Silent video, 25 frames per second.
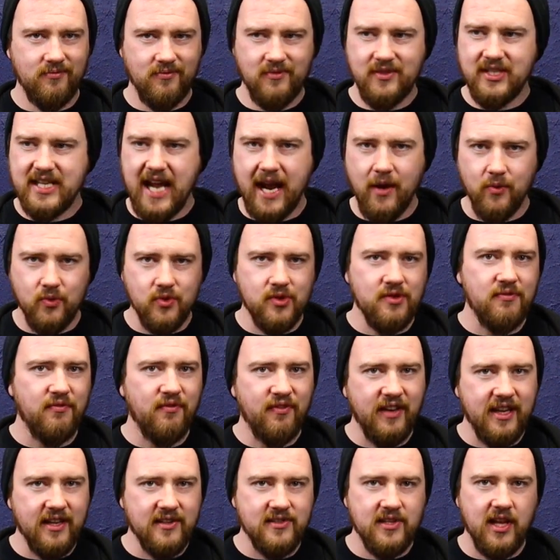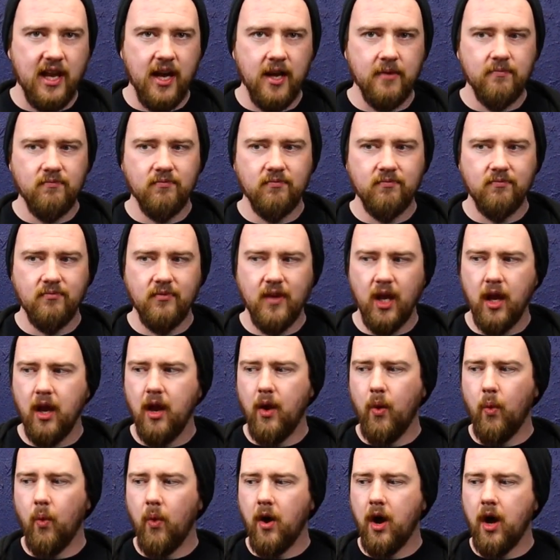sounds and feels like,
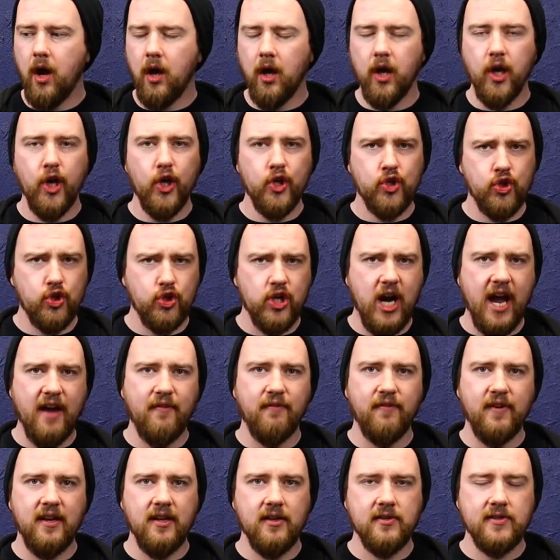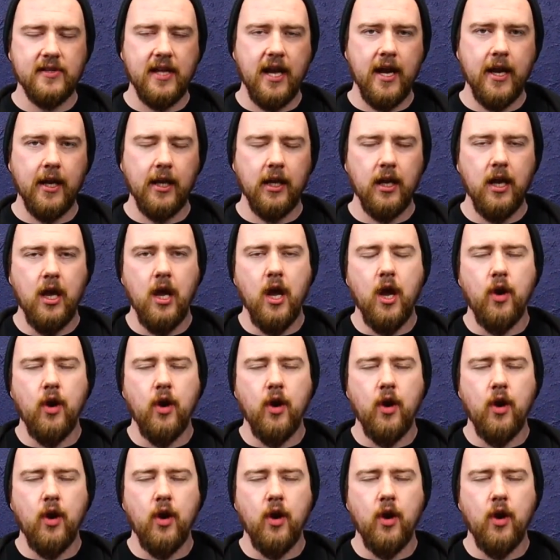what a Strat feels like.